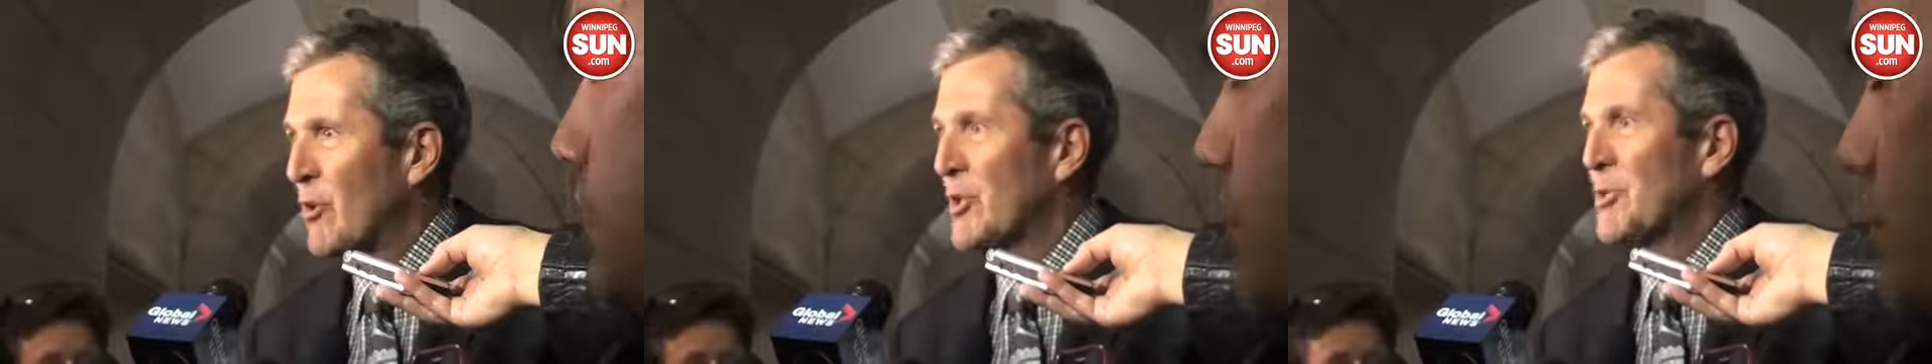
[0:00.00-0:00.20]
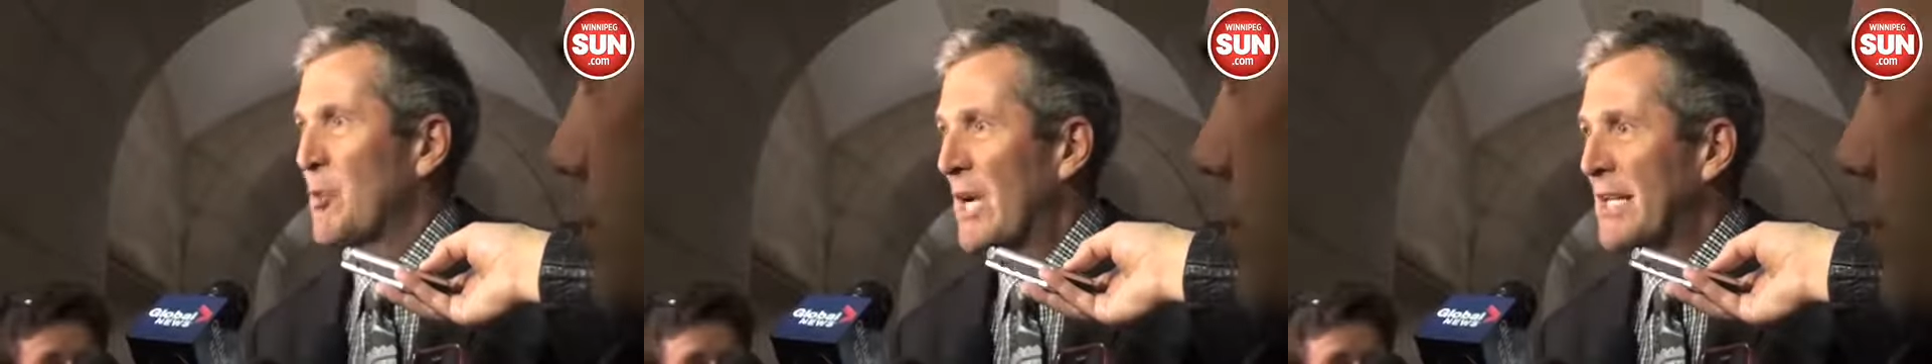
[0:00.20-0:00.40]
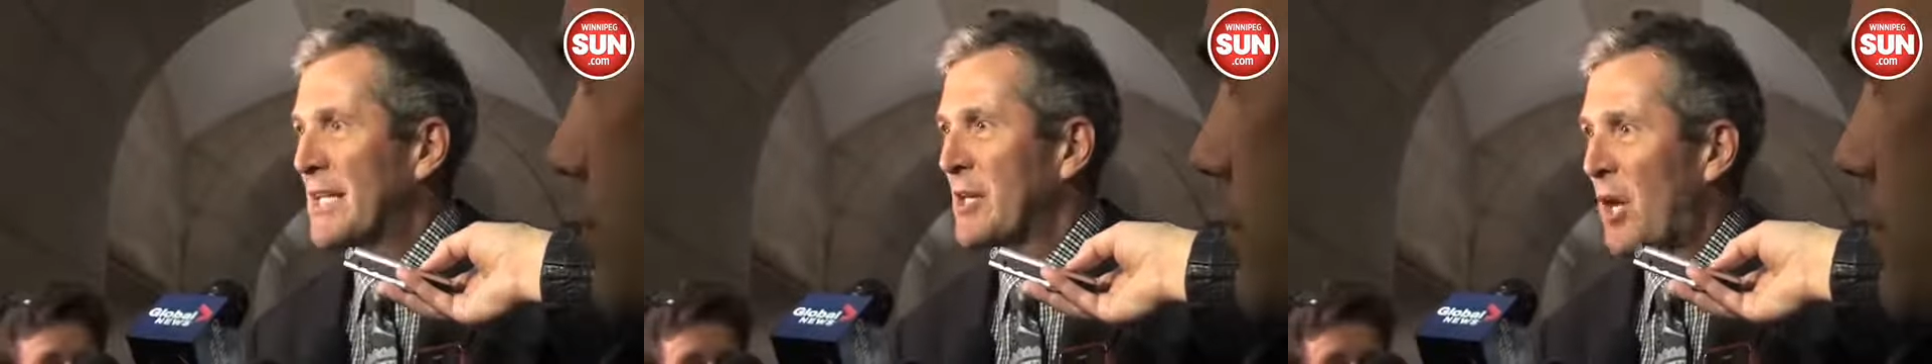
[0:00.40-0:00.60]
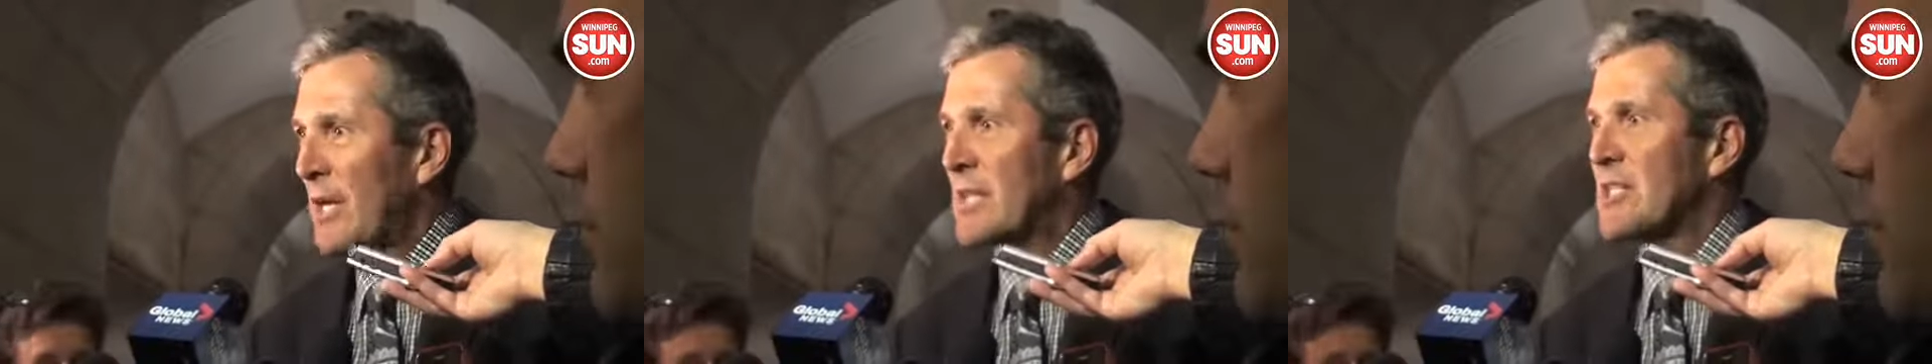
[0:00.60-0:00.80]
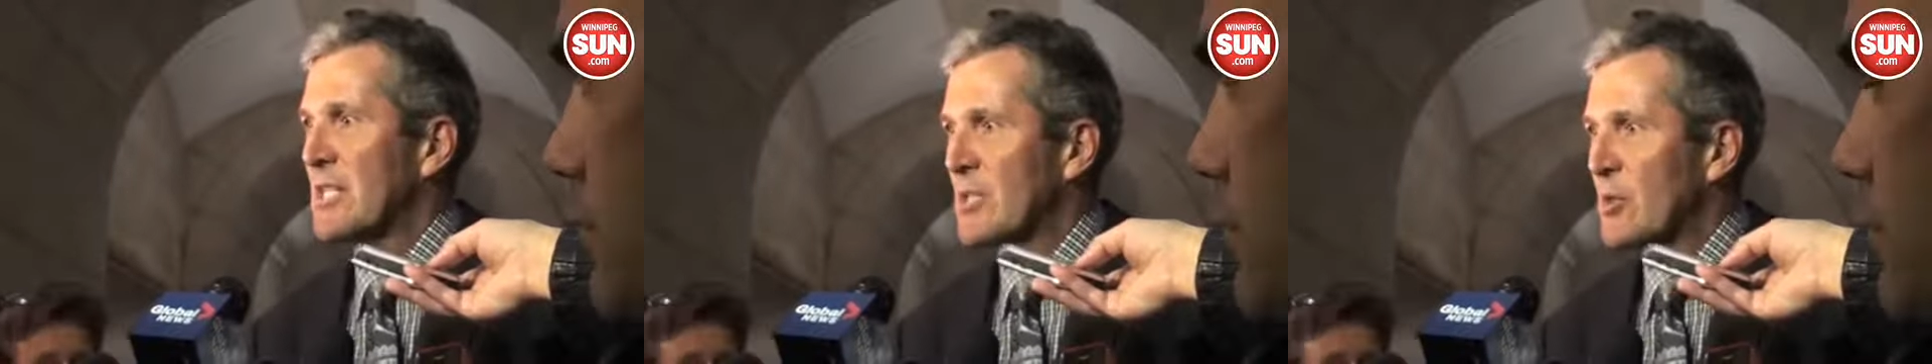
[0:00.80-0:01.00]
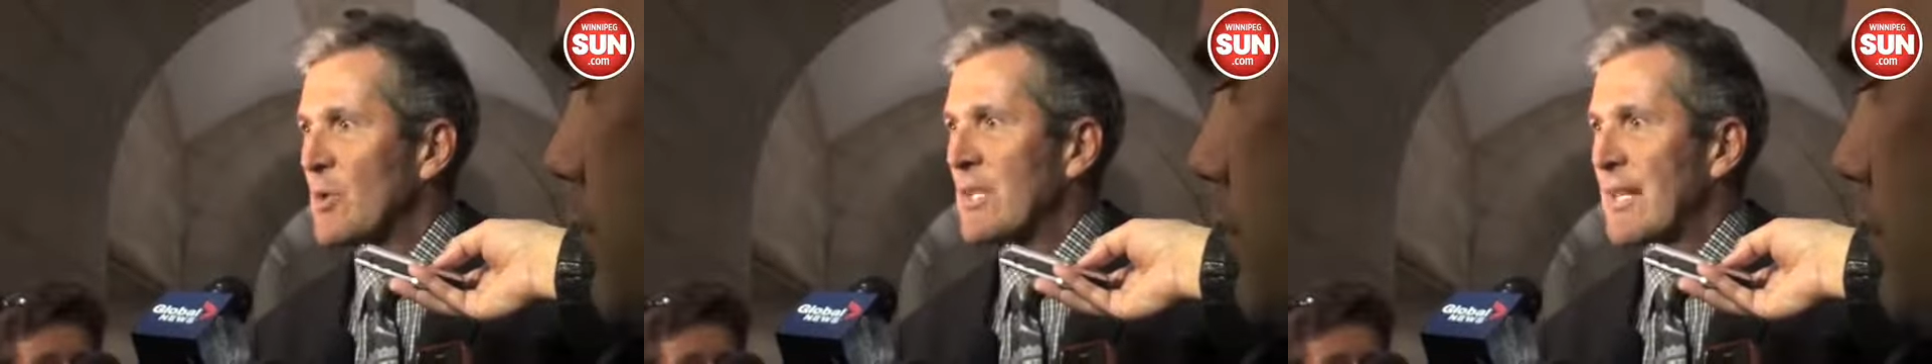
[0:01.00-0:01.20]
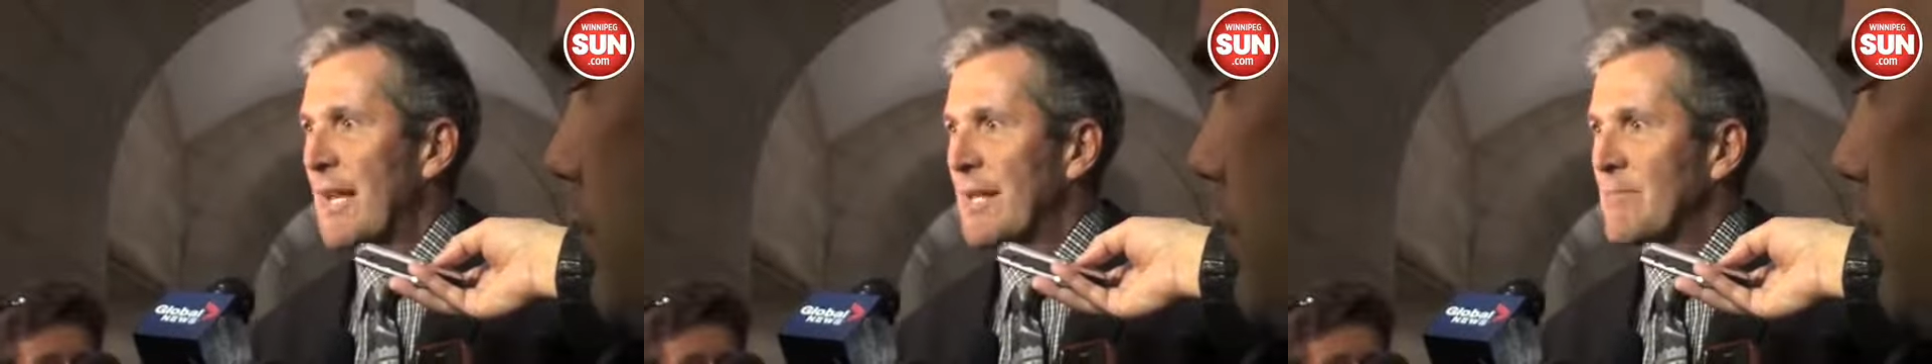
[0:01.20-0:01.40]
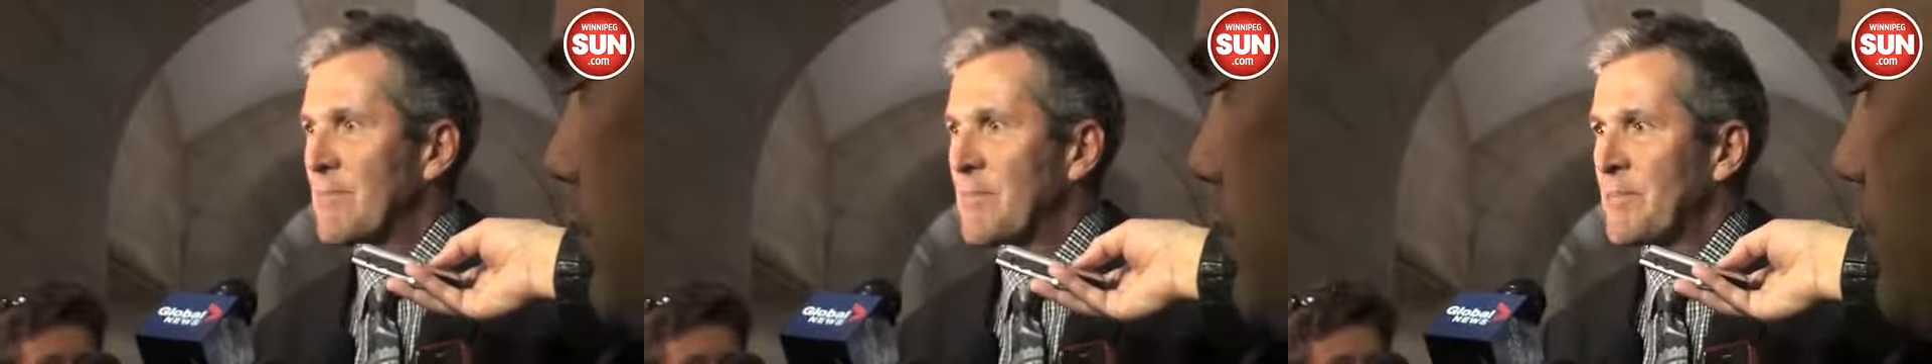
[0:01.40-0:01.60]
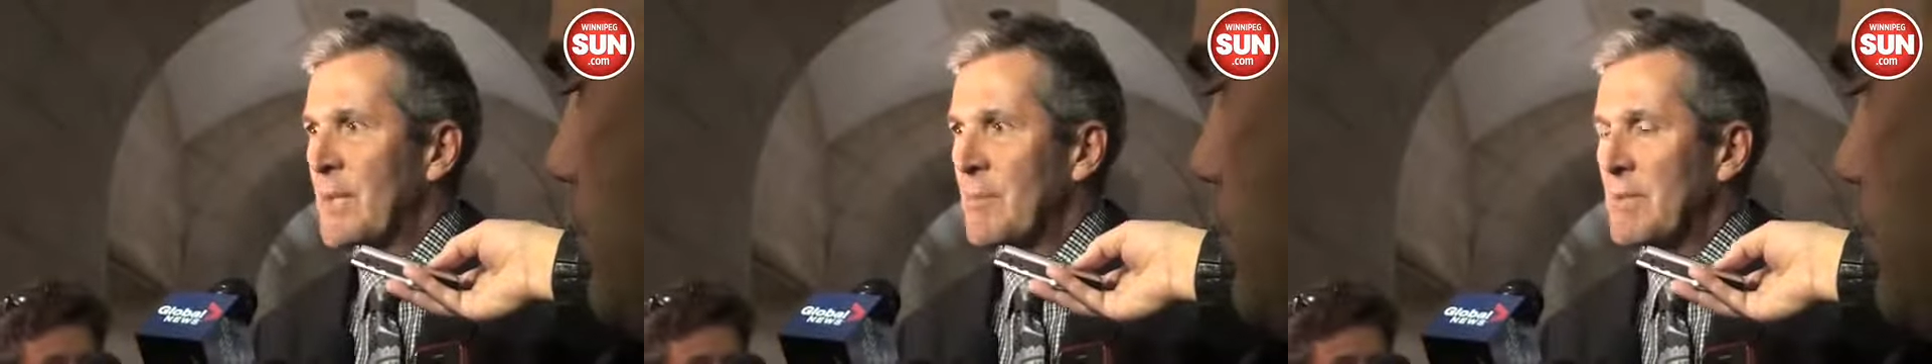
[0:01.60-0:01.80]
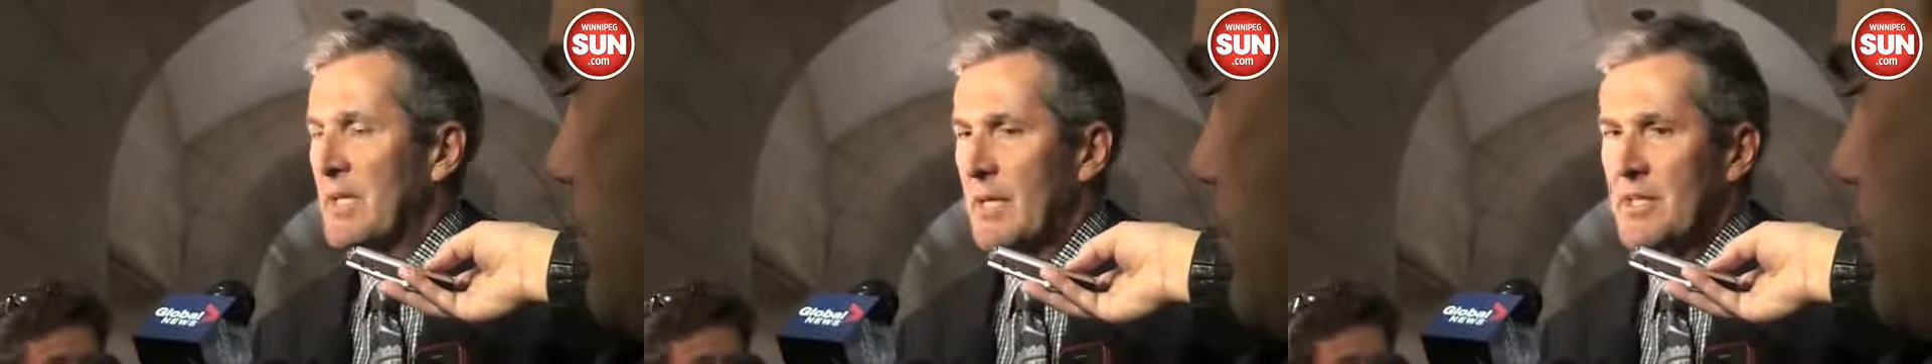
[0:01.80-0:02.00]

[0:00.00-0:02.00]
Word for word: forthright and honest in doing that.